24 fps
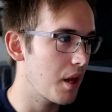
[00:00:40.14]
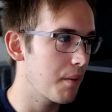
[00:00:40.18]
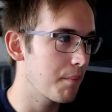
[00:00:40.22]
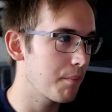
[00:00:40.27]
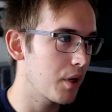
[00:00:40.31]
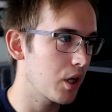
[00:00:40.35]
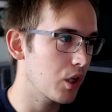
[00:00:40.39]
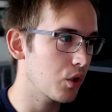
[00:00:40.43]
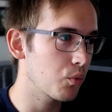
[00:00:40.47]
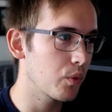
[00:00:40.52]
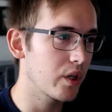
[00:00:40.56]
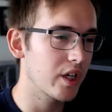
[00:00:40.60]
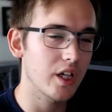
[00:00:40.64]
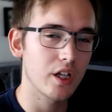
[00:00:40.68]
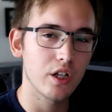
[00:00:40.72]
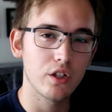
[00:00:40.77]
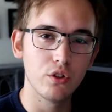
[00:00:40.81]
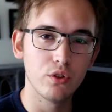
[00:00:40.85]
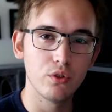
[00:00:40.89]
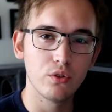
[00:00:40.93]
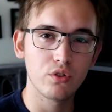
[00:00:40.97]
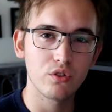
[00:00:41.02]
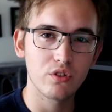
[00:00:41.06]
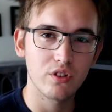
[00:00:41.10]
But we're gonna
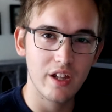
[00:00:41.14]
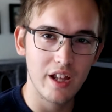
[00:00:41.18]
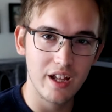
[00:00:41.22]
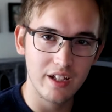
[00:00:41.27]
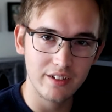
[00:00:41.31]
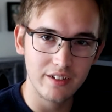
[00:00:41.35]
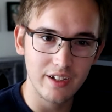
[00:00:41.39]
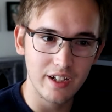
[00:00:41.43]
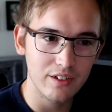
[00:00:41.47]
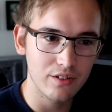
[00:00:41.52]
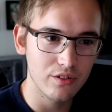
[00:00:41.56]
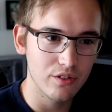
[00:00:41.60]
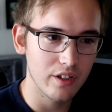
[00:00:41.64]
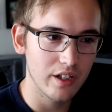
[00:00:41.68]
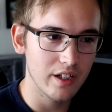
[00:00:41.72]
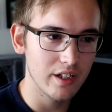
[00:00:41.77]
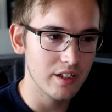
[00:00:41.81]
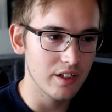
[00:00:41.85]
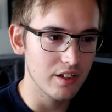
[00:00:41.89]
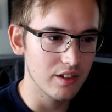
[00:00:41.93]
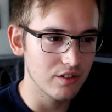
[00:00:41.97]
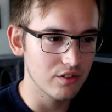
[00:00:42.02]
use that site today.